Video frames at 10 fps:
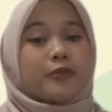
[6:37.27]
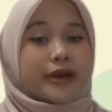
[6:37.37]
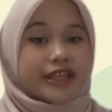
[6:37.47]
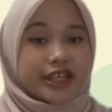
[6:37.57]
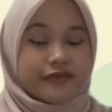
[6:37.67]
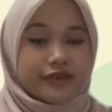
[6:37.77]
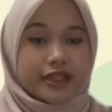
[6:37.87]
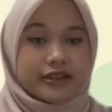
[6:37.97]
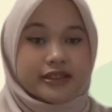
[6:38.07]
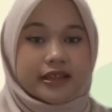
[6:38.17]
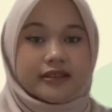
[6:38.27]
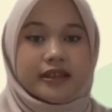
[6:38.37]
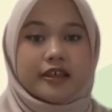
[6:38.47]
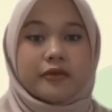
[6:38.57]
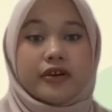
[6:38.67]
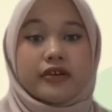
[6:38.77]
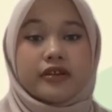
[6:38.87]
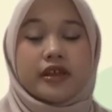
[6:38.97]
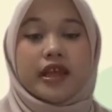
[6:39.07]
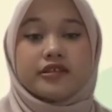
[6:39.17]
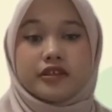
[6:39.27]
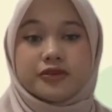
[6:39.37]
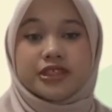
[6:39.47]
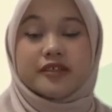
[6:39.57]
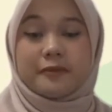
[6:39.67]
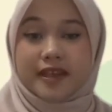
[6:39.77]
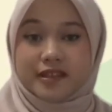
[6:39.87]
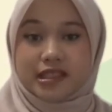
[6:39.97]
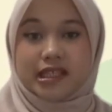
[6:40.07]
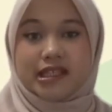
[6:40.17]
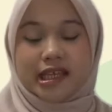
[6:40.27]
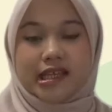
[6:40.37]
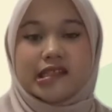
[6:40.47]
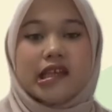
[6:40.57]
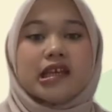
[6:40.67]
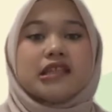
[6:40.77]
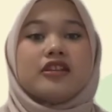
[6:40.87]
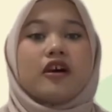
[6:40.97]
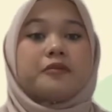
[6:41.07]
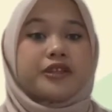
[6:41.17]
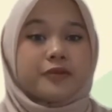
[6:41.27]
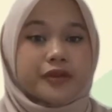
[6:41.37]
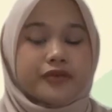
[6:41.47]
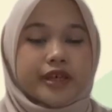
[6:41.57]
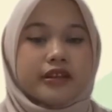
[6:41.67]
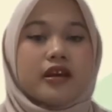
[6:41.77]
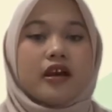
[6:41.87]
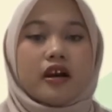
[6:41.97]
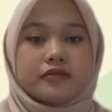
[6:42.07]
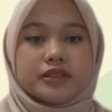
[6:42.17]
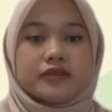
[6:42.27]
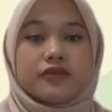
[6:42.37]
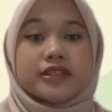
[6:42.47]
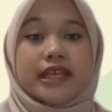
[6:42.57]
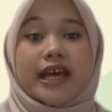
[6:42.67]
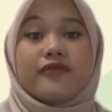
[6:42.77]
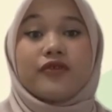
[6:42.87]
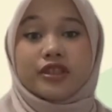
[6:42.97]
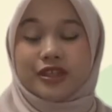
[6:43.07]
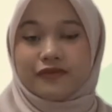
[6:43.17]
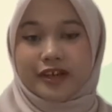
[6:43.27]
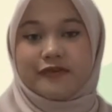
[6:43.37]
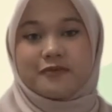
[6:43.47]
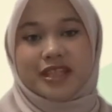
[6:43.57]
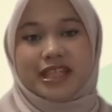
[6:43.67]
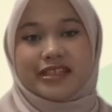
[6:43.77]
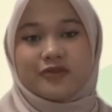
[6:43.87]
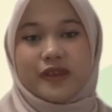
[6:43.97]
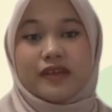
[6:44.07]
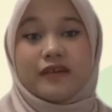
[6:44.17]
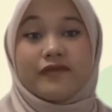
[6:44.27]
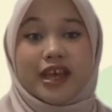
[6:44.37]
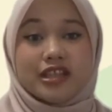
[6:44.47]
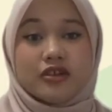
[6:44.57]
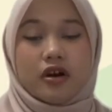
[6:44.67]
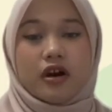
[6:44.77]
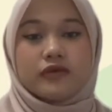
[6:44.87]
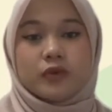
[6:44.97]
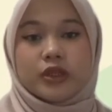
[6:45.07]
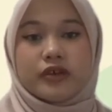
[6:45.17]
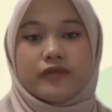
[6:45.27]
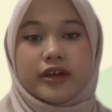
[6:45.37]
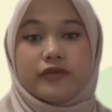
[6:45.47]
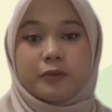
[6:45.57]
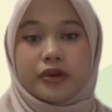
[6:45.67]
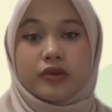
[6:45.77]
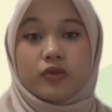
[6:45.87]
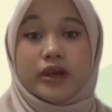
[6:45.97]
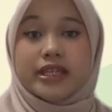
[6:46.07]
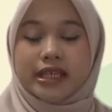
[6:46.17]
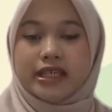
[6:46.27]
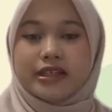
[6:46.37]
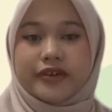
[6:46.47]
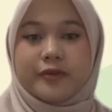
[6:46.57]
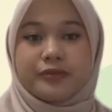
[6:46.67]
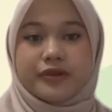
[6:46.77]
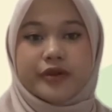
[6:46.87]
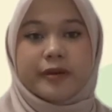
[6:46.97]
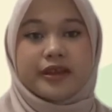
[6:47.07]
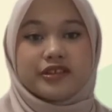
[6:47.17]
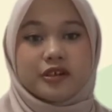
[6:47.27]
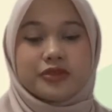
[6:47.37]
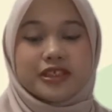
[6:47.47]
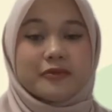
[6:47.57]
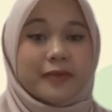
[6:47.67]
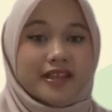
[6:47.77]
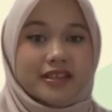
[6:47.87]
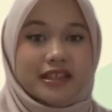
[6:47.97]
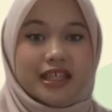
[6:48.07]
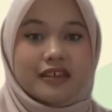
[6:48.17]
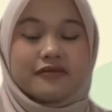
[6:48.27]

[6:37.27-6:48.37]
By differing contact time on adsorption capacity test, the optimum rate observed was at 45 minutes with a value of 25.19 gram per gram adsorption capacity.